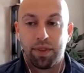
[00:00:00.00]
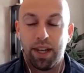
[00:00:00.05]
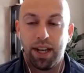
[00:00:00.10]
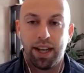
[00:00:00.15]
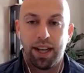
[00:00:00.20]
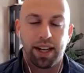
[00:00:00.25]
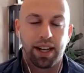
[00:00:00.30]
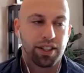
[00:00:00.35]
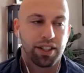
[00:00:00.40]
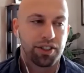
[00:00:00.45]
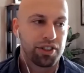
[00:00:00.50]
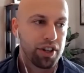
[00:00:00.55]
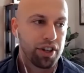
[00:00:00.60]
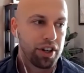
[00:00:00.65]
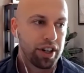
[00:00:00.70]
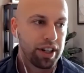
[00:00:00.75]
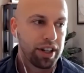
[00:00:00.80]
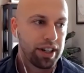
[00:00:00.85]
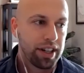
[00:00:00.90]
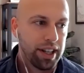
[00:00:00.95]
Yeah, I got
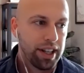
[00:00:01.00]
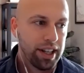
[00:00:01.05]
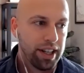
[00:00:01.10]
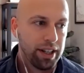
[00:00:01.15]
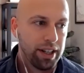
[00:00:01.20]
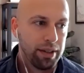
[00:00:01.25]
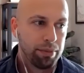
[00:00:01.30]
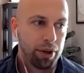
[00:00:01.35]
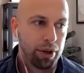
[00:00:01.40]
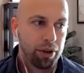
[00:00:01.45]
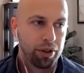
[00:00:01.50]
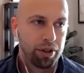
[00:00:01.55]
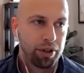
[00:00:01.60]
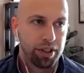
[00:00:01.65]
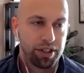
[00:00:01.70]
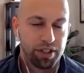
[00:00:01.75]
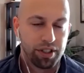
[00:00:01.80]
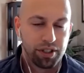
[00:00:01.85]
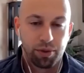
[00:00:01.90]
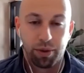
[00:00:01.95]
started in
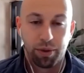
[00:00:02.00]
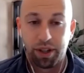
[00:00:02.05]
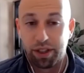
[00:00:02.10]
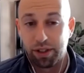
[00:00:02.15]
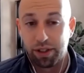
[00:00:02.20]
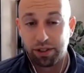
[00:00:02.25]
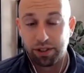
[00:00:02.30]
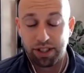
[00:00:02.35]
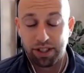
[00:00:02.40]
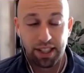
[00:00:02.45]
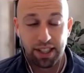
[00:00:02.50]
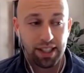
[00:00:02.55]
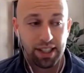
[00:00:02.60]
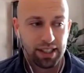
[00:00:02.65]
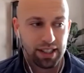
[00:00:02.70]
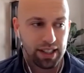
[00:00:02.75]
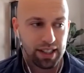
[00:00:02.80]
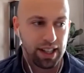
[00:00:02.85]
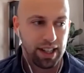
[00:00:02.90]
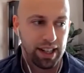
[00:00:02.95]
brokers in
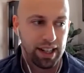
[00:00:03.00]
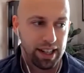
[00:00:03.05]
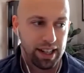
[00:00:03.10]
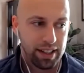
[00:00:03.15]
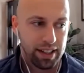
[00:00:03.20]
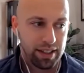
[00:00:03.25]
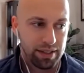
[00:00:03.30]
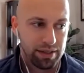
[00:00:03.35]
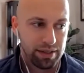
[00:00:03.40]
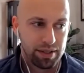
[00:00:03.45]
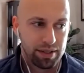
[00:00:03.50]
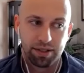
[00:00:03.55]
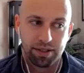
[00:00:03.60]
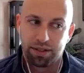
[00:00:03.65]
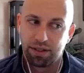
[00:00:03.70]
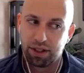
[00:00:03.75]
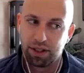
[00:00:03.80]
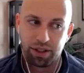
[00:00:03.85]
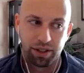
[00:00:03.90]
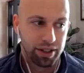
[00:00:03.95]
2013 and
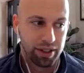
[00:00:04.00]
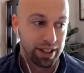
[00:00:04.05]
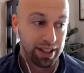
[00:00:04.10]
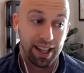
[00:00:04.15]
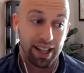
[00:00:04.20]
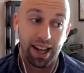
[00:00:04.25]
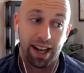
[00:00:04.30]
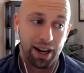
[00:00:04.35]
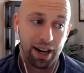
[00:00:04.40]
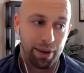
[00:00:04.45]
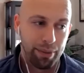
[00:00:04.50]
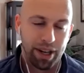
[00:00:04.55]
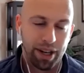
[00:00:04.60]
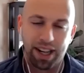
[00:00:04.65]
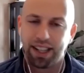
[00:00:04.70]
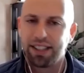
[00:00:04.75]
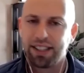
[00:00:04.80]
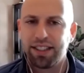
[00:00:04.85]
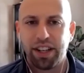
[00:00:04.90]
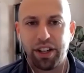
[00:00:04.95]
learned a lot. I mean, I
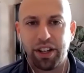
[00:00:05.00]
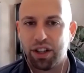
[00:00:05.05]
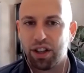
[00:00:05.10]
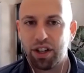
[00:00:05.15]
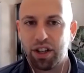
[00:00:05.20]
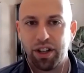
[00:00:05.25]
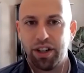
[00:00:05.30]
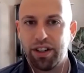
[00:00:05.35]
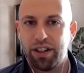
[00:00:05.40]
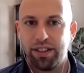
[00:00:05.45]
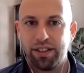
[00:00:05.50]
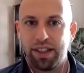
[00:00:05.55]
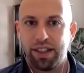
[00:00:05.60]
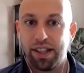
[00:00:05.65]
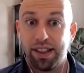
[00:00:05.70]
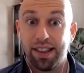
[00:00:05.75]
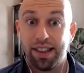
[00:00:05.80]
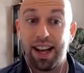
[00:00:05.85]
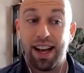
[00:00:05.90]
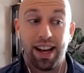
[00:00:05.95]
continue to learn a
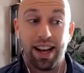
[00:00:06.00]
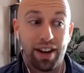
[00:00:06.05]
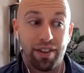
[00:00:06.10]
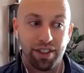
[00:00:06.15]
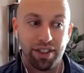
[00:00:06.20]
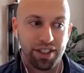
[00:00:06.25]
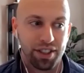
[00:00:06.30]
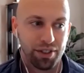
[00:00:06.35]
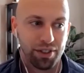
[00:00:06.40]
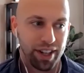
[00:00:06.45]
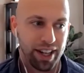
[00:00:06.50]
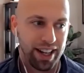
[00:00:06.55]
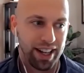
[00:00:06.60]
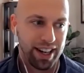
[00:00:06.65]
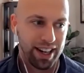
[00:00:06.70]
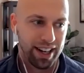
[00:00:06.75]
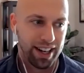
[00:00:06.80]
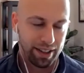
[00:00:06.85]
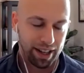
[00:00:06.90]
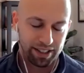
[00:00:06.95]
lot every single day.
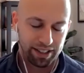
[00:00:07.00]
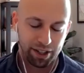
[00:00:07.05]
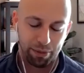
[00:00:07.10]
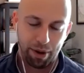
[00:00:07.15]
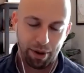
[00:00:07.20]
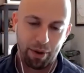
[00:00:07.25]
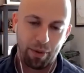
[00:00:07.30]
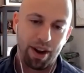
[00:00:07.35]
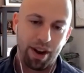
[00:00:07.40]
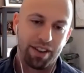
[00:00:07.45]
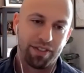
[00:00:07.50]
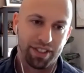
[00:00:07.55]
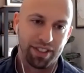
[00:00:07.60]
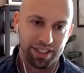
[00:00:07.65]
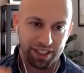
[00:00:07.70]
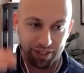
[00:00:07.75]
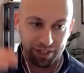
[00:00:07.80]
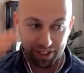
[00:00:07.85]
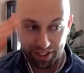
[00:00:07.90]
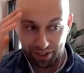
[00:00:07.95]
And I, I tell my wife
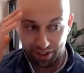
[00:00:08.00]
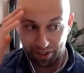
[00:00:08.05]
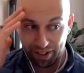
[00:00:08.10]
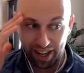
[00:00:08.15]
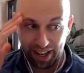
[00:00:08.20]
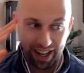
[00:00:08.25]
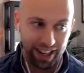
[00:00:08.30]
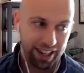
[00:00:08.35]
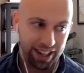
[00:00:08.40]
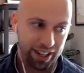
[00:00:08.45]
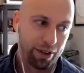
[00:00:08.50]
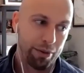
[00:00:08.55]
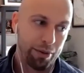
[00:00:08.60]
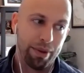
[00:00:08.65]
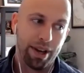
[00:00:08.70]
this every single night I go to